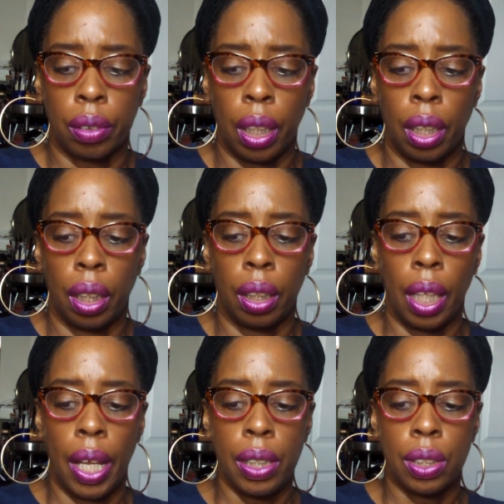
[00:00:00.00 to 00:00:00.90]
Okay,
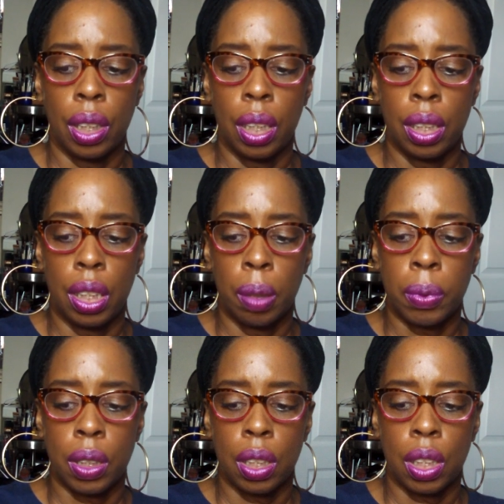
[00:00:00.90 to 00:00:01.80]
the Ancient
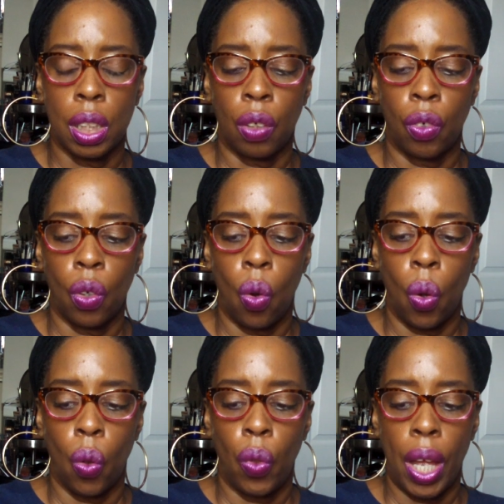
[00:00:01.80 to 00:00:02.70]
Egyptian Secret
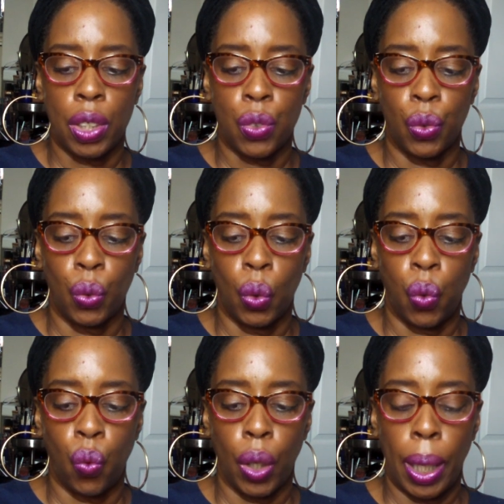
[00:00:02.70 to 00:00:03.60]
All-Natural
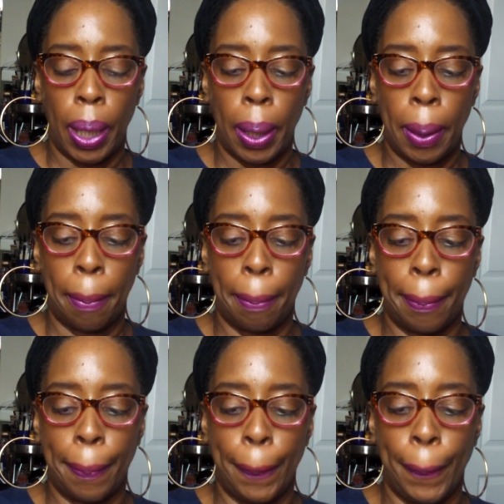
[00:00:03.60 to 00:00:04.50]
Cream.
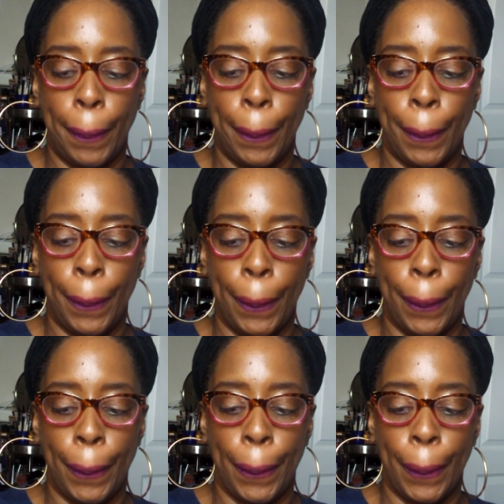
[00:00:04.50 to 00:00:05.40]
Mm-hmm.